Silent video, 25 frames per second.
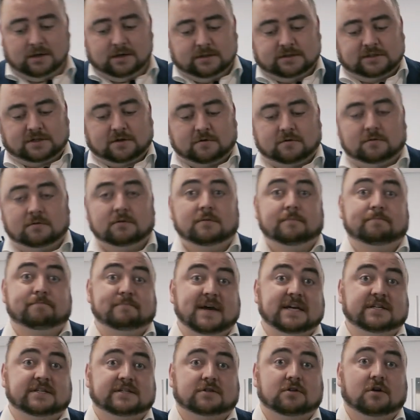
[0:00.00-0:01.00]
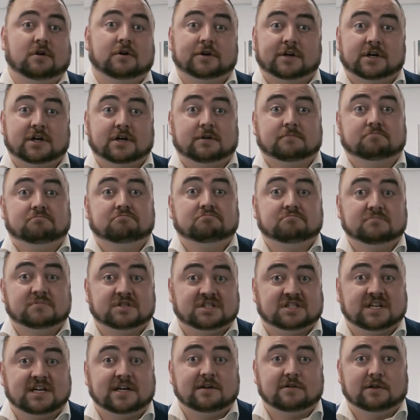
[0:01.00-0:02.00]
So based on a
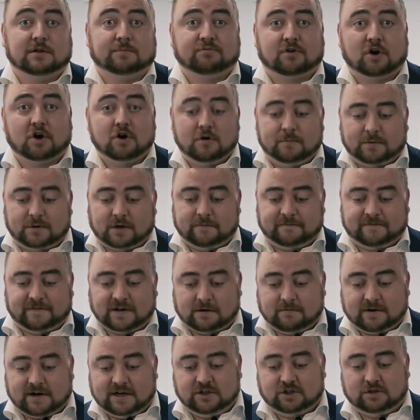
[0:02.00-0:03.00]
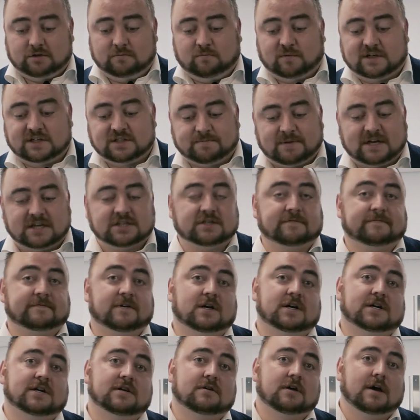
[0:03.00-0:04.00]
single probe configuration, we
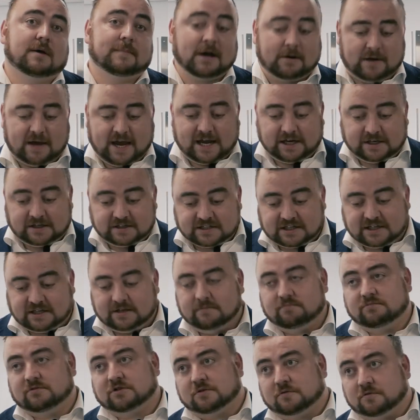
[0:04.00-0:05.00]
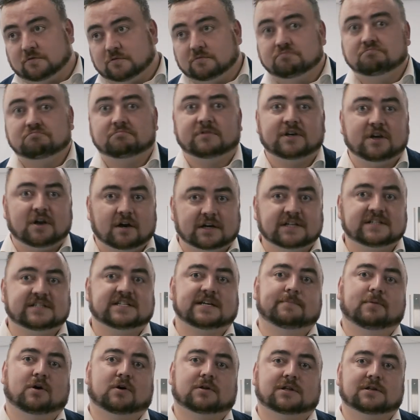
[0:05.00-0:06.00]
specify about 80 to
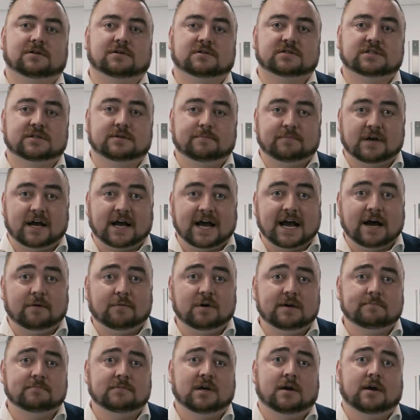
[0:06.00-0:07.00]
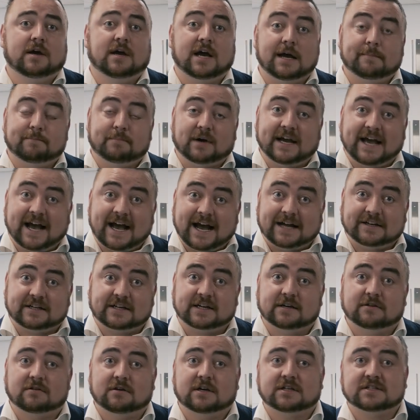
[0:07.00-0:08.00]
90 bottles per hour, and by
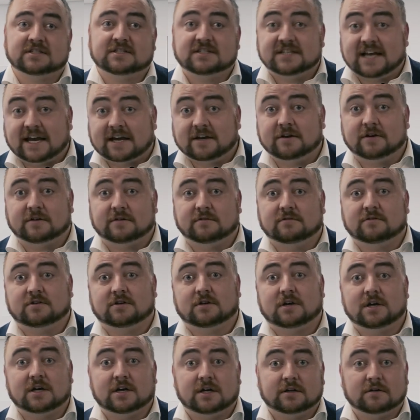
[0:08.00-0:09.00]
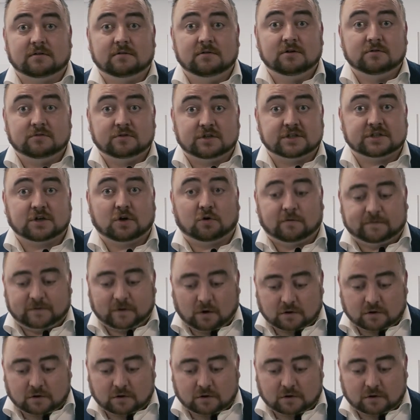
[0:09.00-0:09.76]
adding a second dissolved